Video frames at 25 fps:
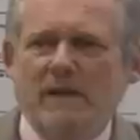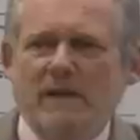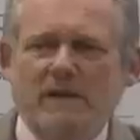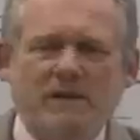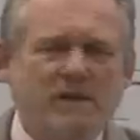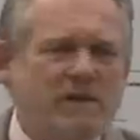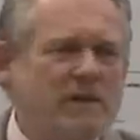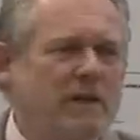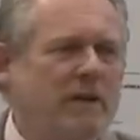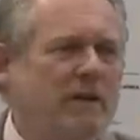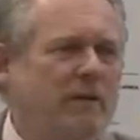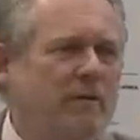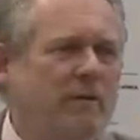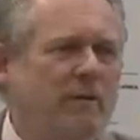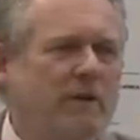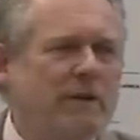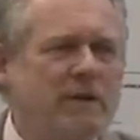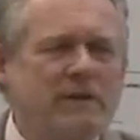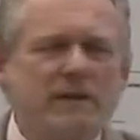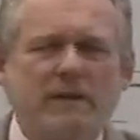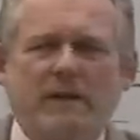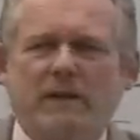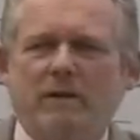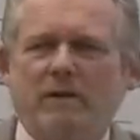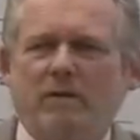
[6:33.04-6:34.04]
cellular
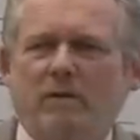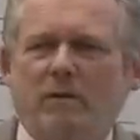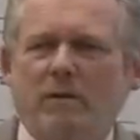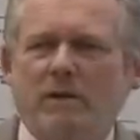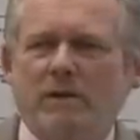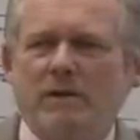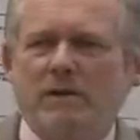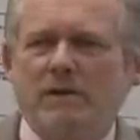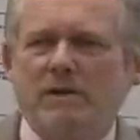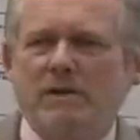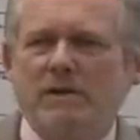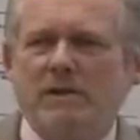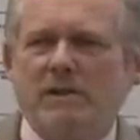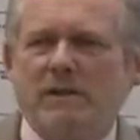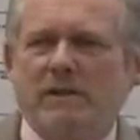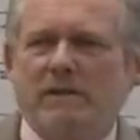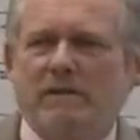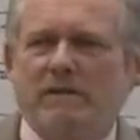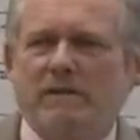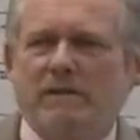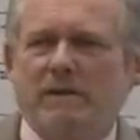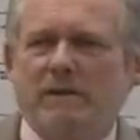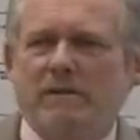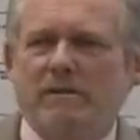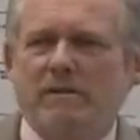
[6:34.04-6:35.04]
technology, cell
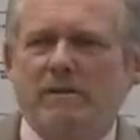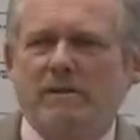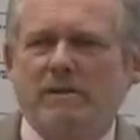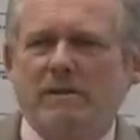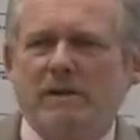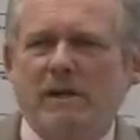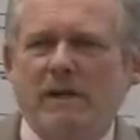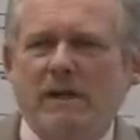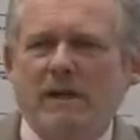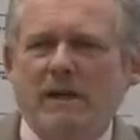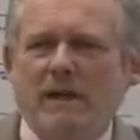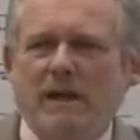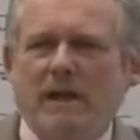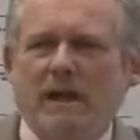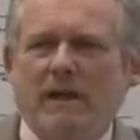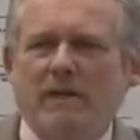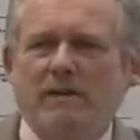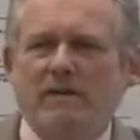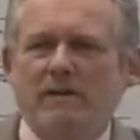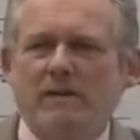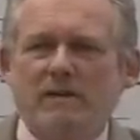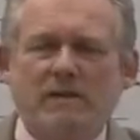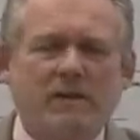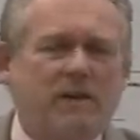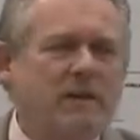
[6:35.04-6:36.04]
phones,
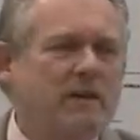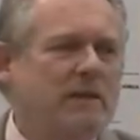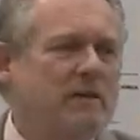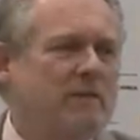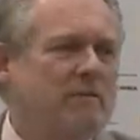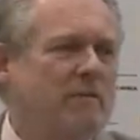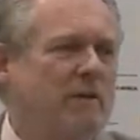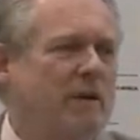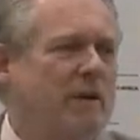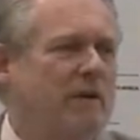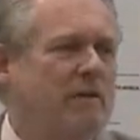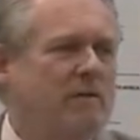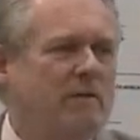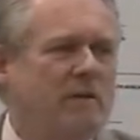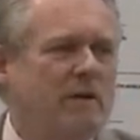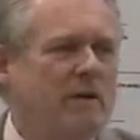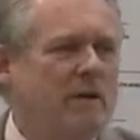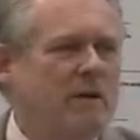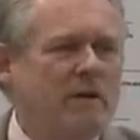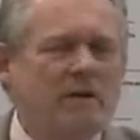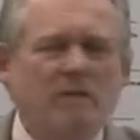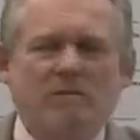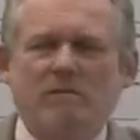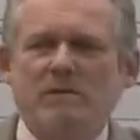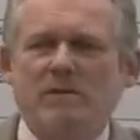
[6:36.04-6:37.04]
and the second one
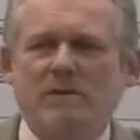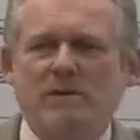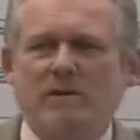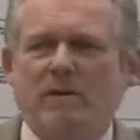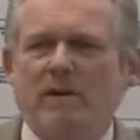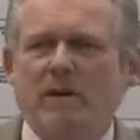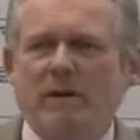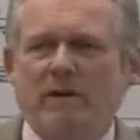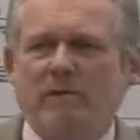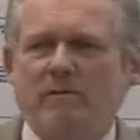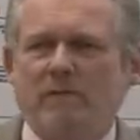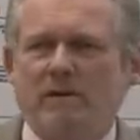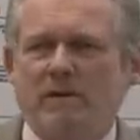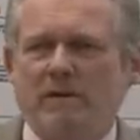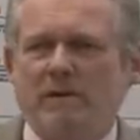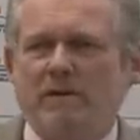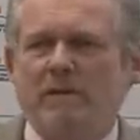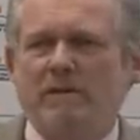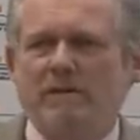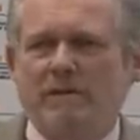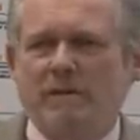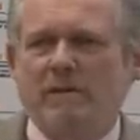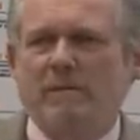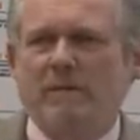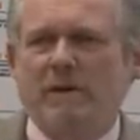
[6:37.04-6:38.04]
was Nollywood,
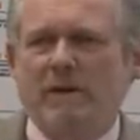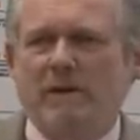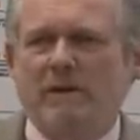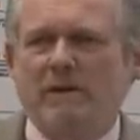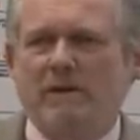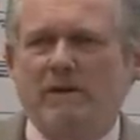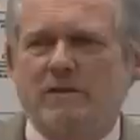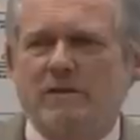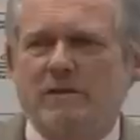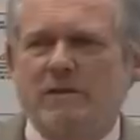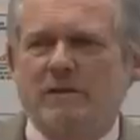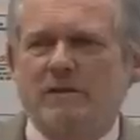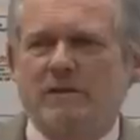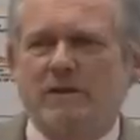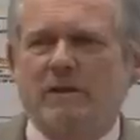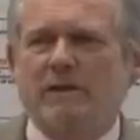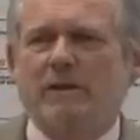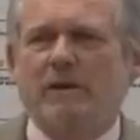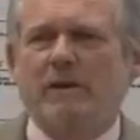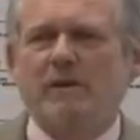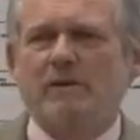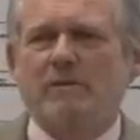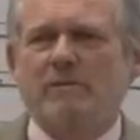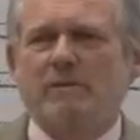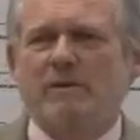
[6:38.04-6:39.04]
film industry. So
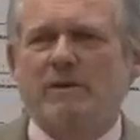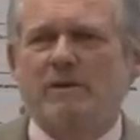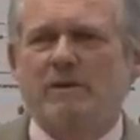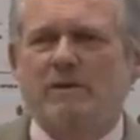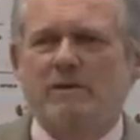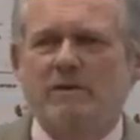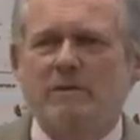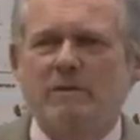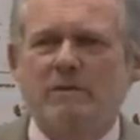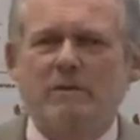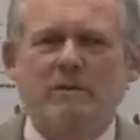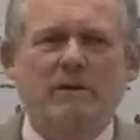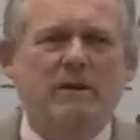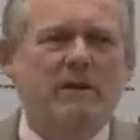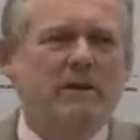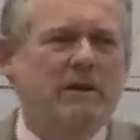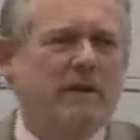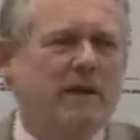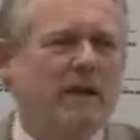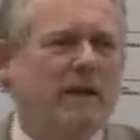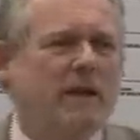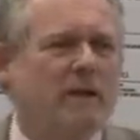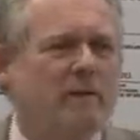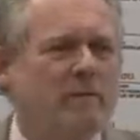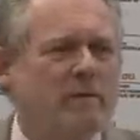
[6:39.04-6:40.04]
those were the two
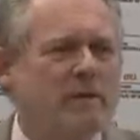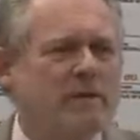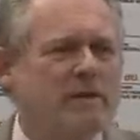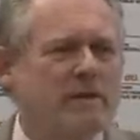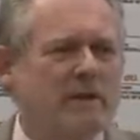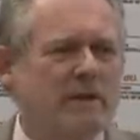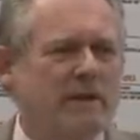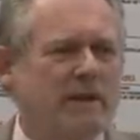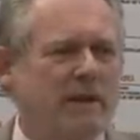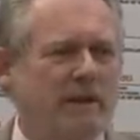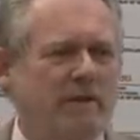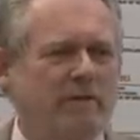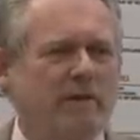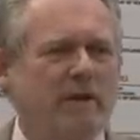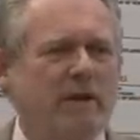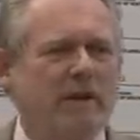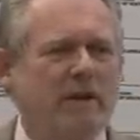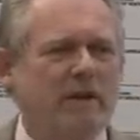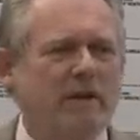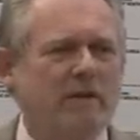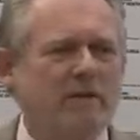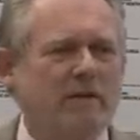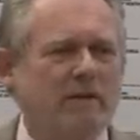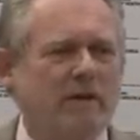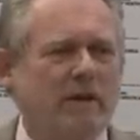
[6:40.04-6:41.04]
elements that they
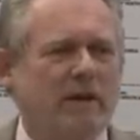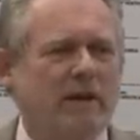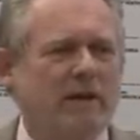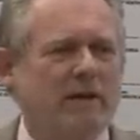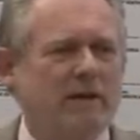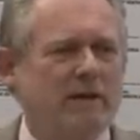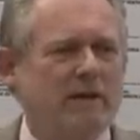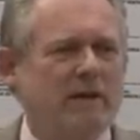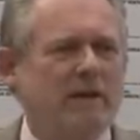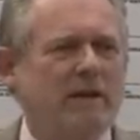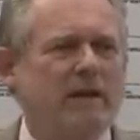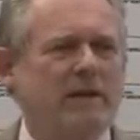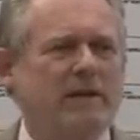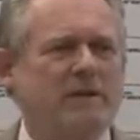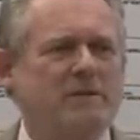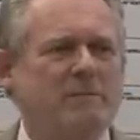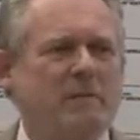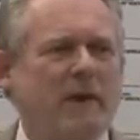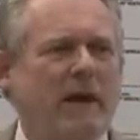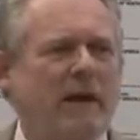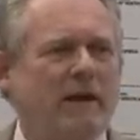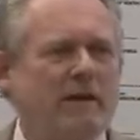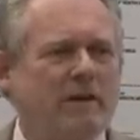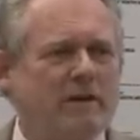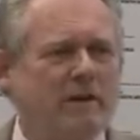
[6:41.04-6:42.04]
recalculated and
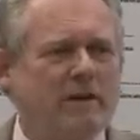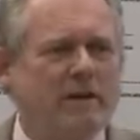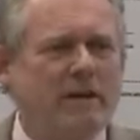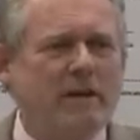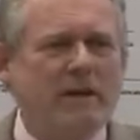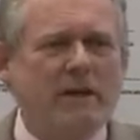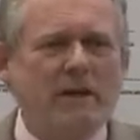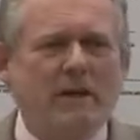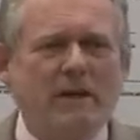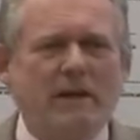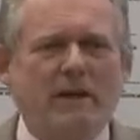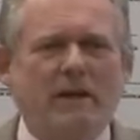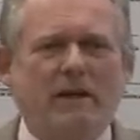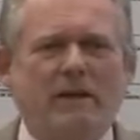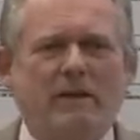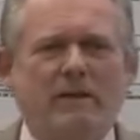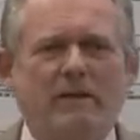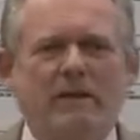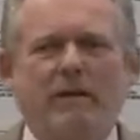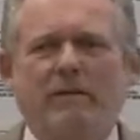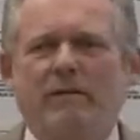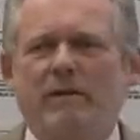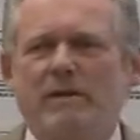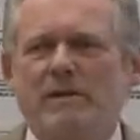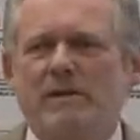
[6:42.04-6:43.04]
expanded uh,
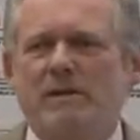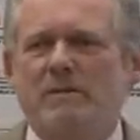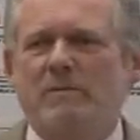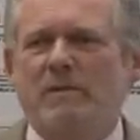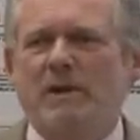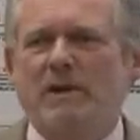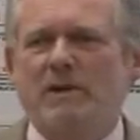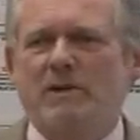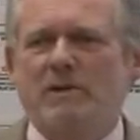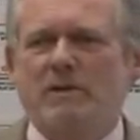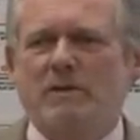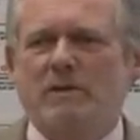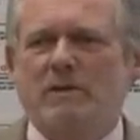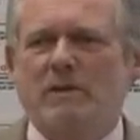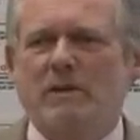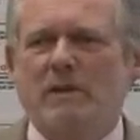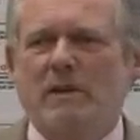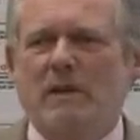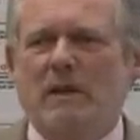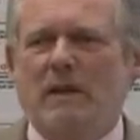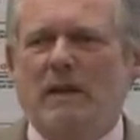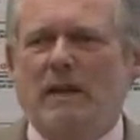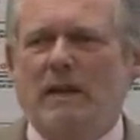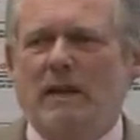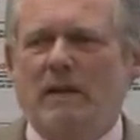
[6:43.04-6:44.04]
their estimation
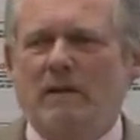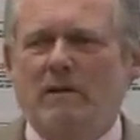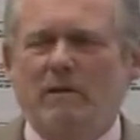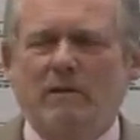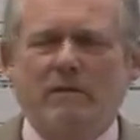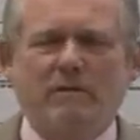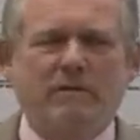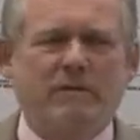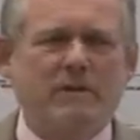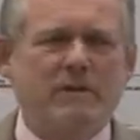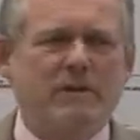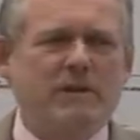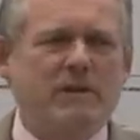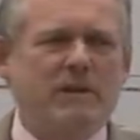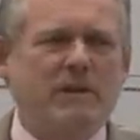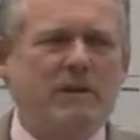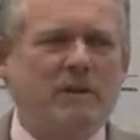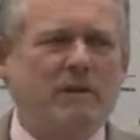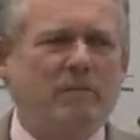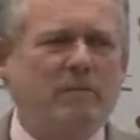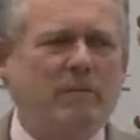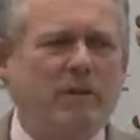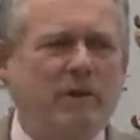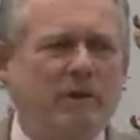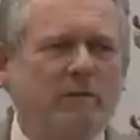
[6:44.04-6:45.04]
uh, of the
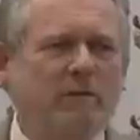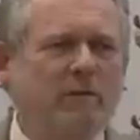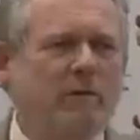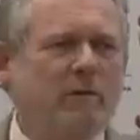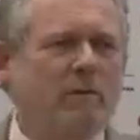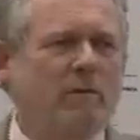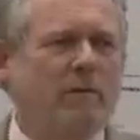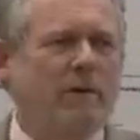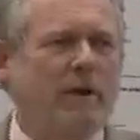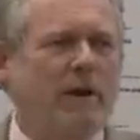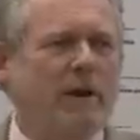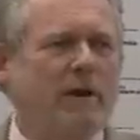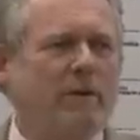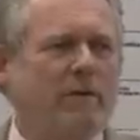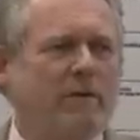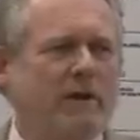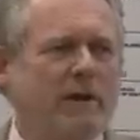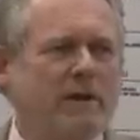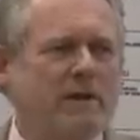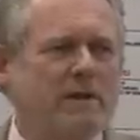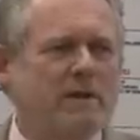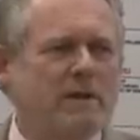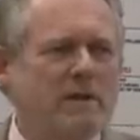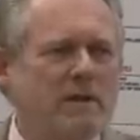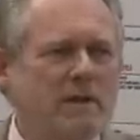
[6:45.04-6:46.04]
GDP. We all know
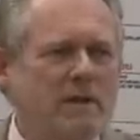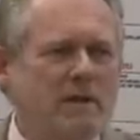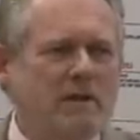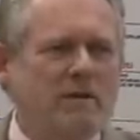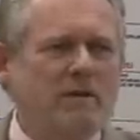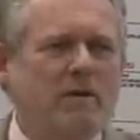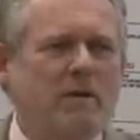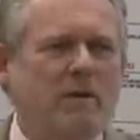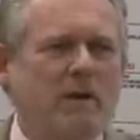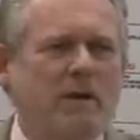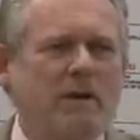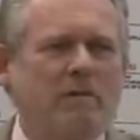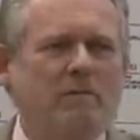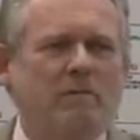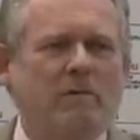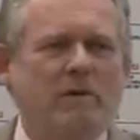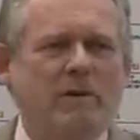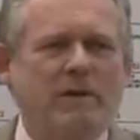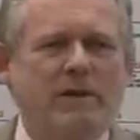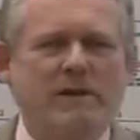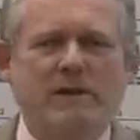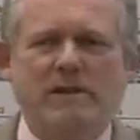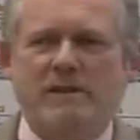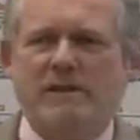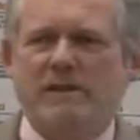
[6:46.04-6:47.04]
that
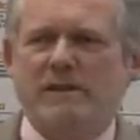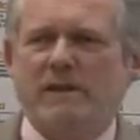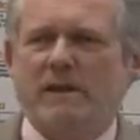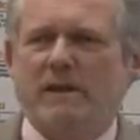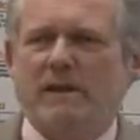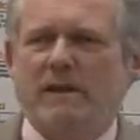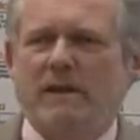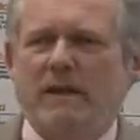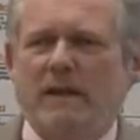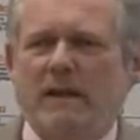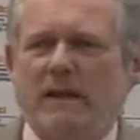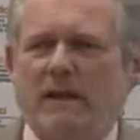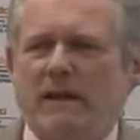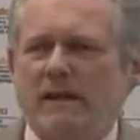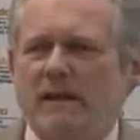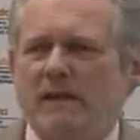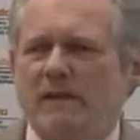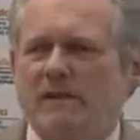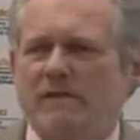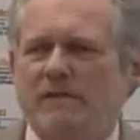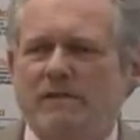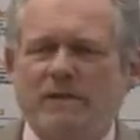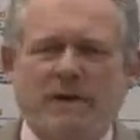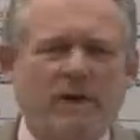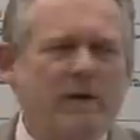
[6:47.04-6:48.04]
Nollywood is, uh,
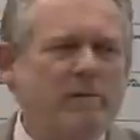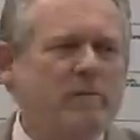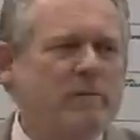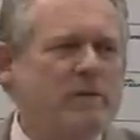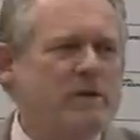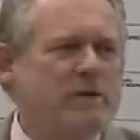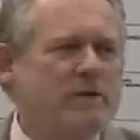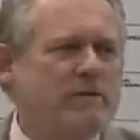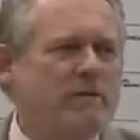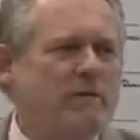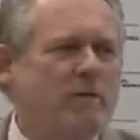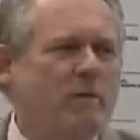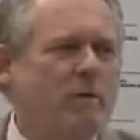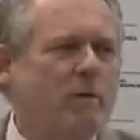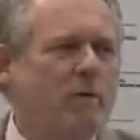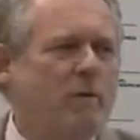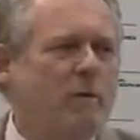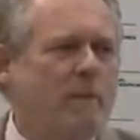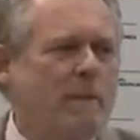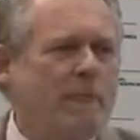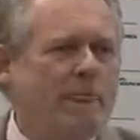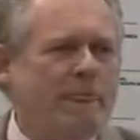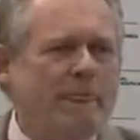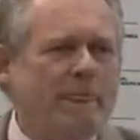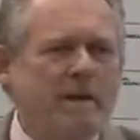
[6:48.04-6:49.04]
is famous for
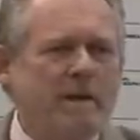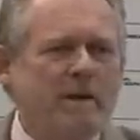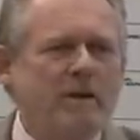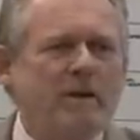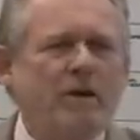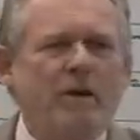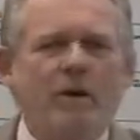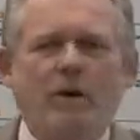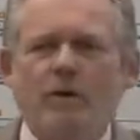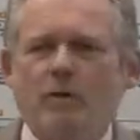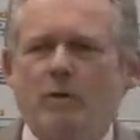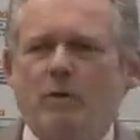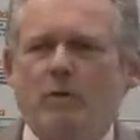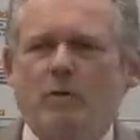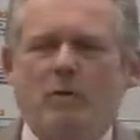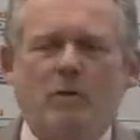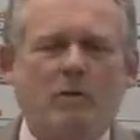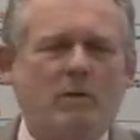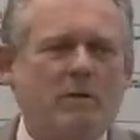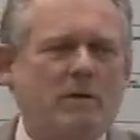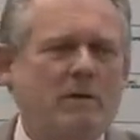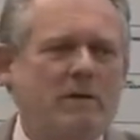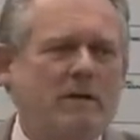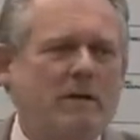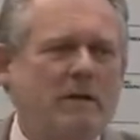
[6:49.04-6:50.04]

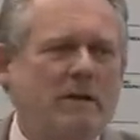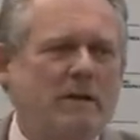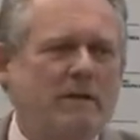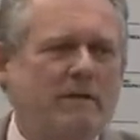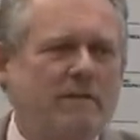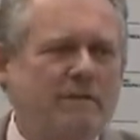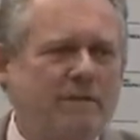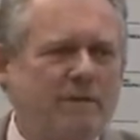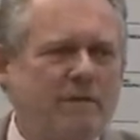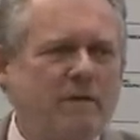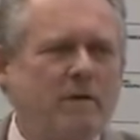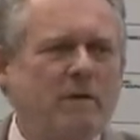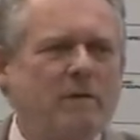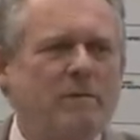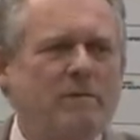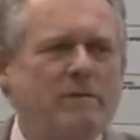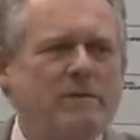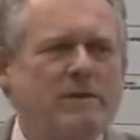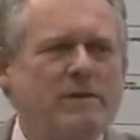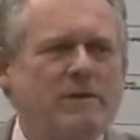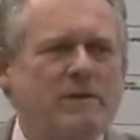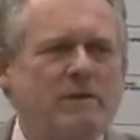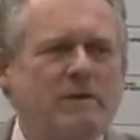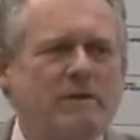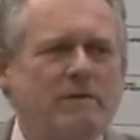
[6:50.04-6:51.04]
local
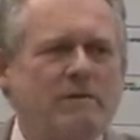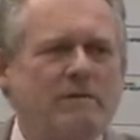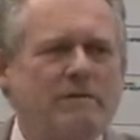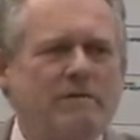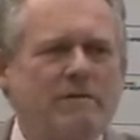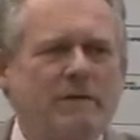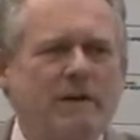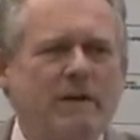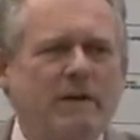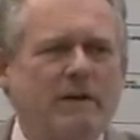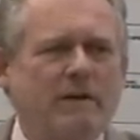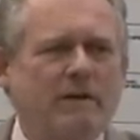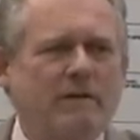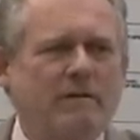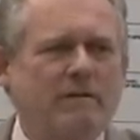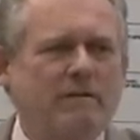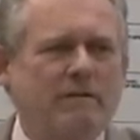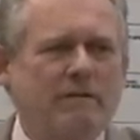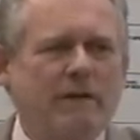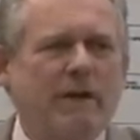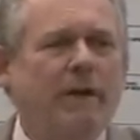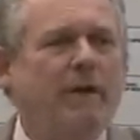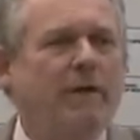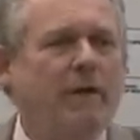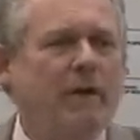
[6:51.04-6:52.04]
films of uh,
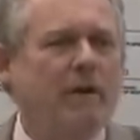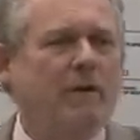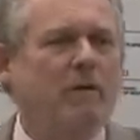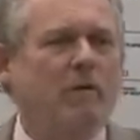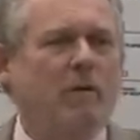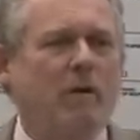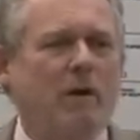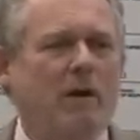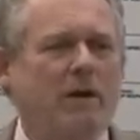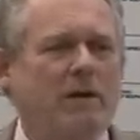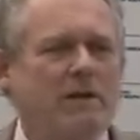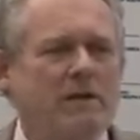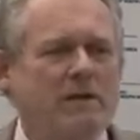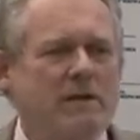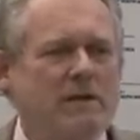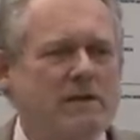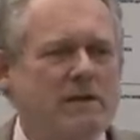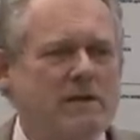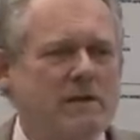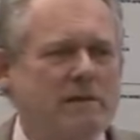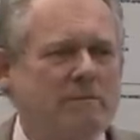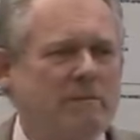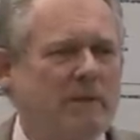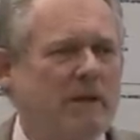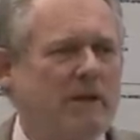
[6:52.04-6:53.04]
varying
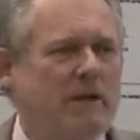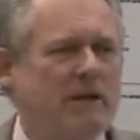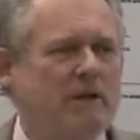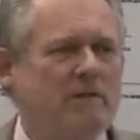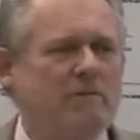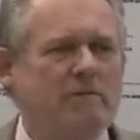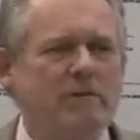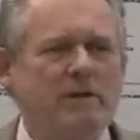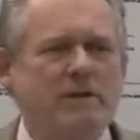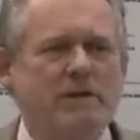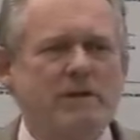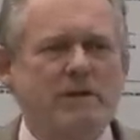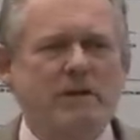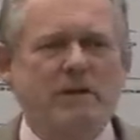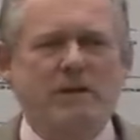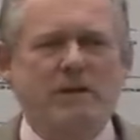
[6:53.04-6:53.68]
qualities, many of which